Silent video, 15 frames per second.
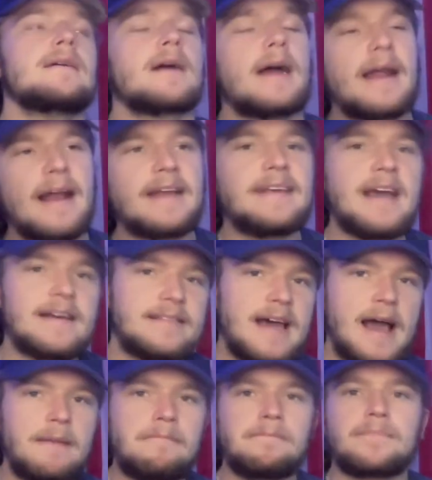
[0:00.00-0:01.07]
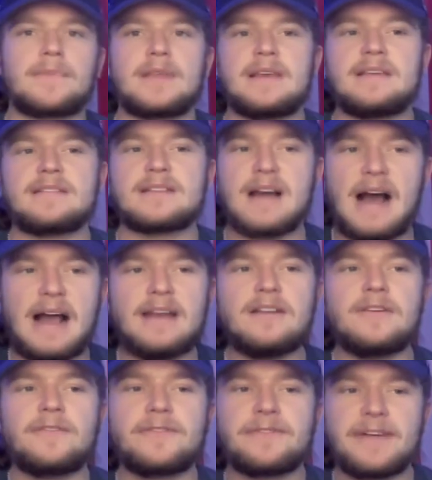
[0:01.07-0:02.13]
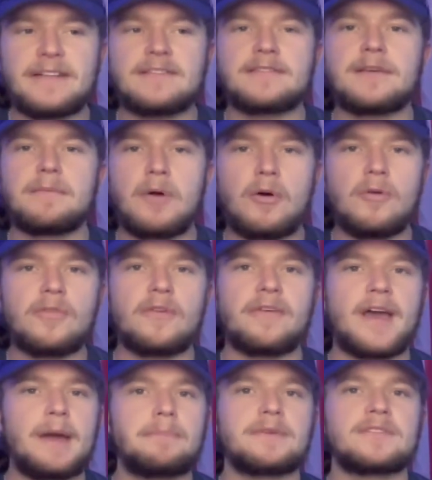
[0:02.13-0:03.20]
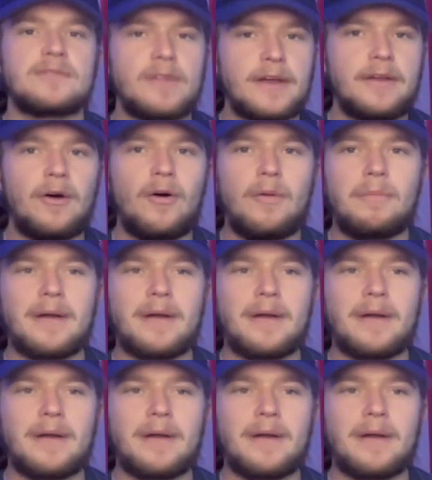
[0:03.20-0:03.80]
And I get that he's kind of fits the mold of Hampus Lindholm,